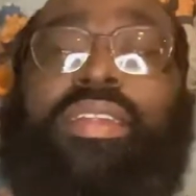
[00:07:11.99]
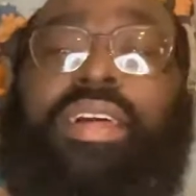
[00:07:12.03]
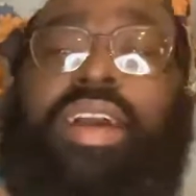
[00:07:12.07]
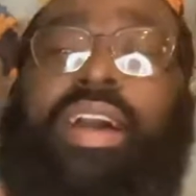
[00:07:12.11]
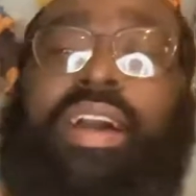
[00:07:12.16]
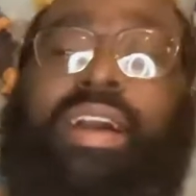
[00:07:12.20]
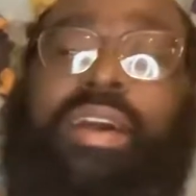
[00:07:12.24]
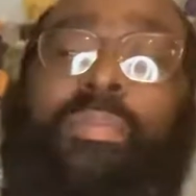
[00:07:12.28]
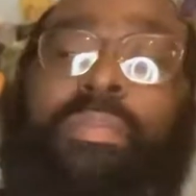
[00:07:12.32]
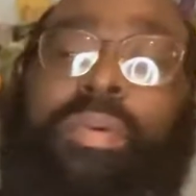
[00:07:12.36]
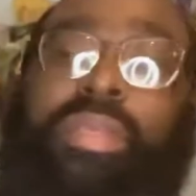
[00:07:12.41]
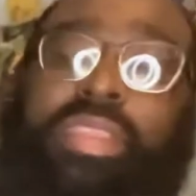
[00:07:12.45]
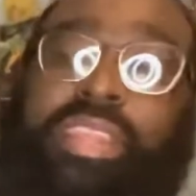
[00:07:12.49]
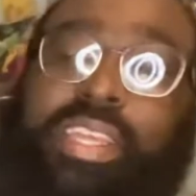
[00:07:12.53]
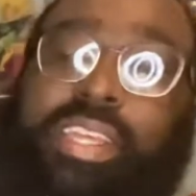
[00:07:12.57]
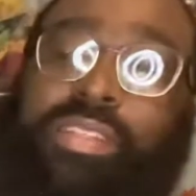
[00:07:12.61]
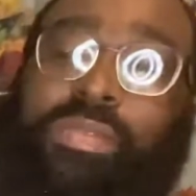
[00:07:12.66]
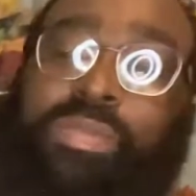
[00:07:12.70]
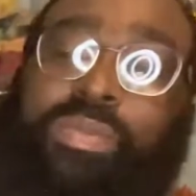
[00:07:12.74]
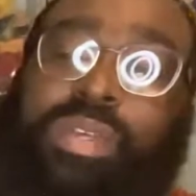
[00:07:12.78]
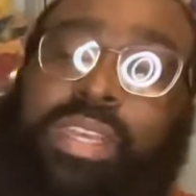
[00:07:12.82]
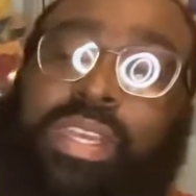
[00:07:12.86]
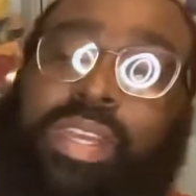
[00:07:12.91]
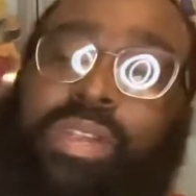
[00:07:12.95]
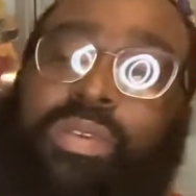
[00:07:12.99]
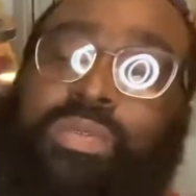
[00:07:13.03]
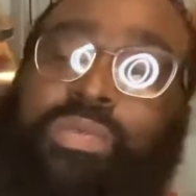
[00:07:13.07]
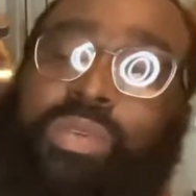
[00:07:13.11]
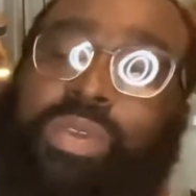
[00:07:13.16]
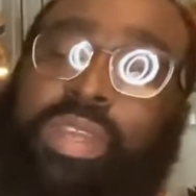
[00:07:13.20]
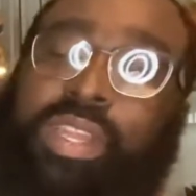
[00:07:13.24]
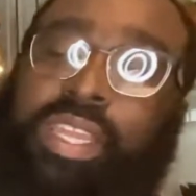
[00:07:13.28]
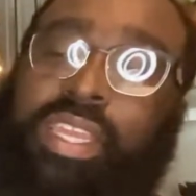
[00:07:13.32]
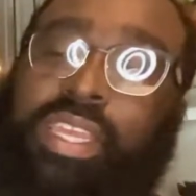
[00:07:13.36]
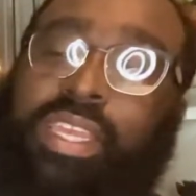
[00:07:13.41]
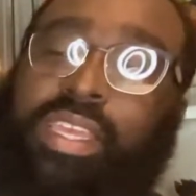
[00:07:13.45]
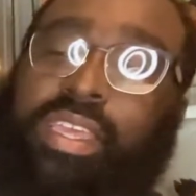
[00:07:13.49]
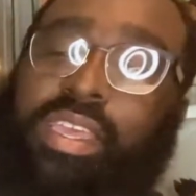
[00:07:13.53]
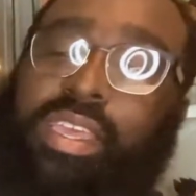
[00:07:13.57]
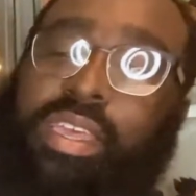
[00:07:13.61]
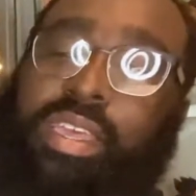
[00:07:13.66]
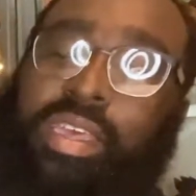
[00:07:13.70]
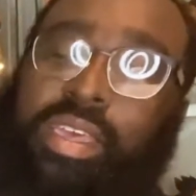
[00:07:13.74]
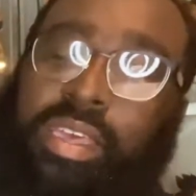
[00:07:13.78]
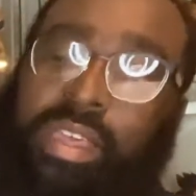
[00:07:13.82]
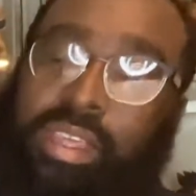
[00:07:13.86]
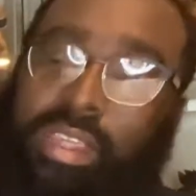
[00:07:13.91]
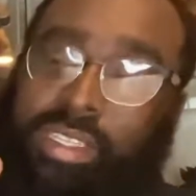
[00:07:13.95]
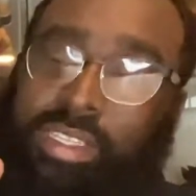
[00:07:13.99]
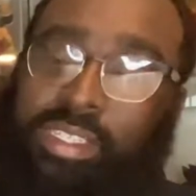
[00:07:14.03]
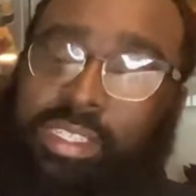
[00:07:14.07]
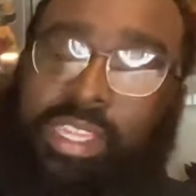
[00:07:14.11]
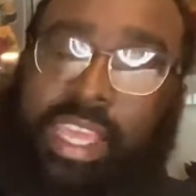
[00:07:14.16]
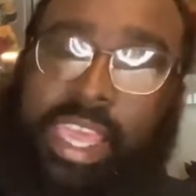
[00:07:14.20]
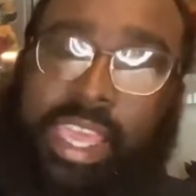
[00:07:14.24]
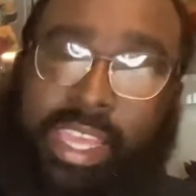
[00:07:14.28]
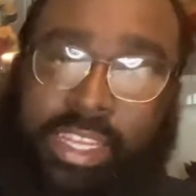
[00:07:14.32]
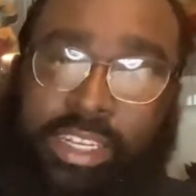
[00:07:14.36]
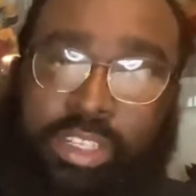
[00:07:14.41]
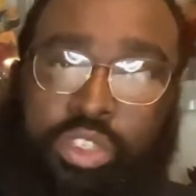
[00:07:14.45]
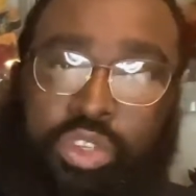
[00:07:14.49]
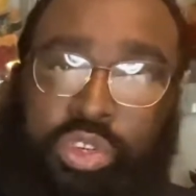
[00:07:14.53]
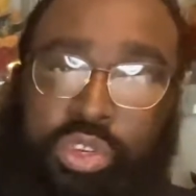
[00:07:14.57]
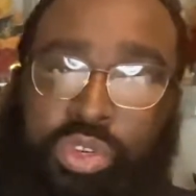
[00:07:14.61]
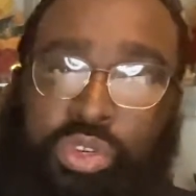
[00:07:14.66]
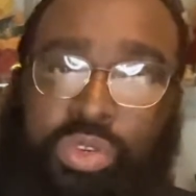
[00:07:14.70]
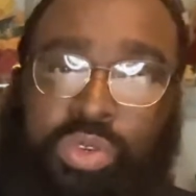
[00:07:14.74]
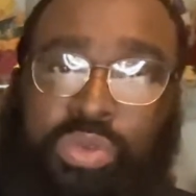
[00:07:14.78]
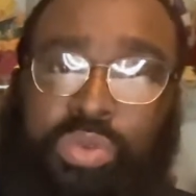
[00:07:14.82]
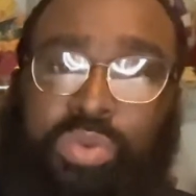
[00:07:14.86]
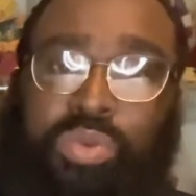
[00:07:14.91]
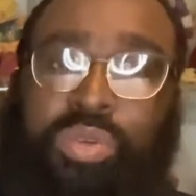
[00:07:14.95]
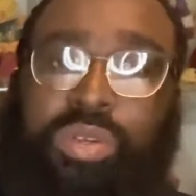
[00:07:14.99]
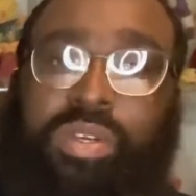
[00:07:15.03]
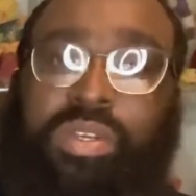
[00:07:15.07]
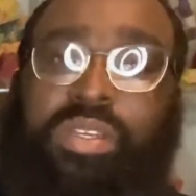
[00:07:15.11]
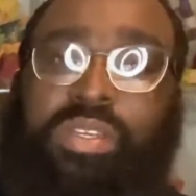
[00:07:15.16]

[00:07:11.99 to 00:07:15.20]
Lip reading: But this one here really stayed true